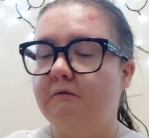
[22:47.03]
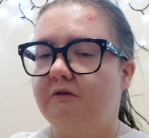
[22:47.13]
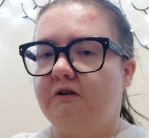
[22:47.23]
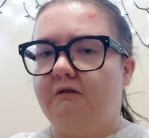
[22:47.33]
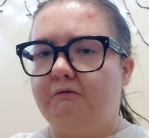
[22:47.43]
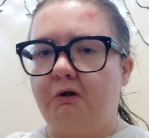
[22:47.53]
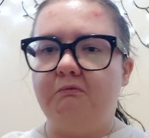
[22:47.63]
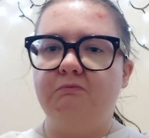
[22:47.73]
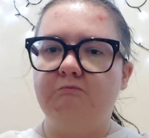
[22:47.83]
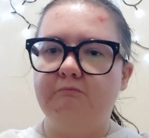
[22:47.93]
you know,
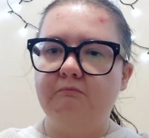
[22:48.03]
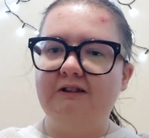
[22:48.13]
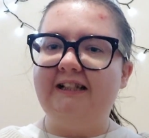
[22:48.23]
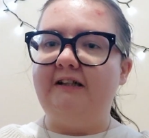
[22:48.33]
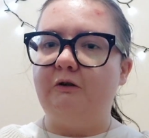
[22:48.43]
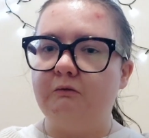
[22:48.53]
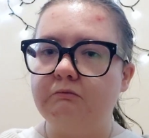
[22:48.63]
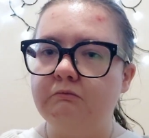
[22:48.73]
don't kill,